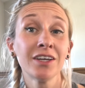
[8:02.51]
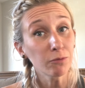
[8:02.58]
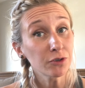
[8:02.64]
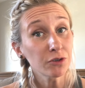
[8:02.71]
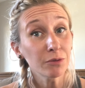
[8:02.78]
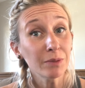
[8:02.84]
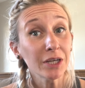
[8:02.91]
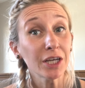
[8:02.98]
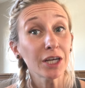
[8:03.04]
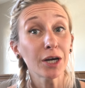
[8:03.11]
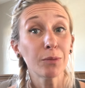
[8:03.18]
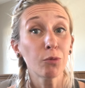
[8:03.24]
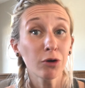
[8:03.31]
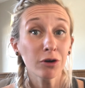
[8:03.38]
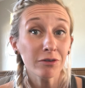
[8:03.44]
to be
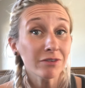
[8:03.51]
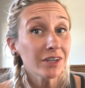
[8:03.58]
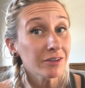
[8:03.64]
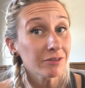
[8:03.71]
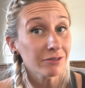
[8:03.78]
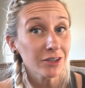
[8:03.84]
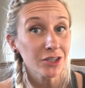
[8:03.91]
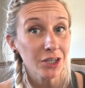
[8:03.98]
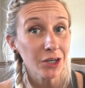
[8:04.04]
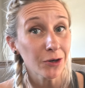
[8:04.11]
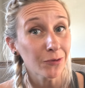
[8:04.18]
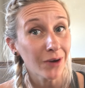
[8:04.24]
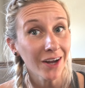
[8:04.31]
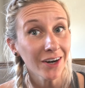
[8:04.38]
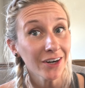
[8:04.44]
more of an efficient
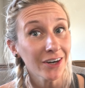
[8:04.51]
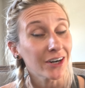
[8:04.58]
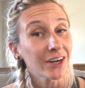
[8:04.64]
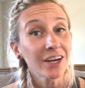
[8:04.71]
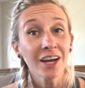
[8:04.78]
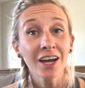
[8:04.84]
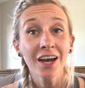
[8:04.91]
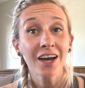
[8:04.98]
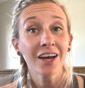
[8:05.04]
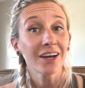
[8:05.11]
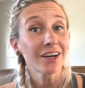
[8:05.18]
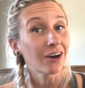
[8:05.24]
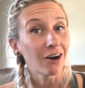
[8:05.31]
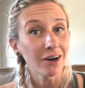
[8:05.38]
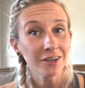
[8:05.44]
runner,
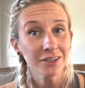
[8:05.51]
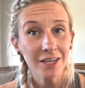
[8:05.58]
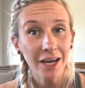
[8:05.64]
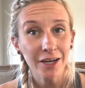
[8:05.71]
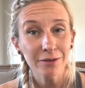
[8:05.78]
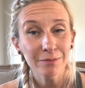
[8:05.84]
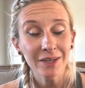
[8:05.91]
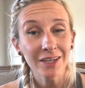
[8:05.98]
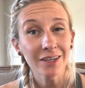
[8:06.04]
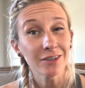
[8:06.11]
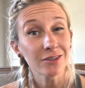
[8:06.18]
contact me.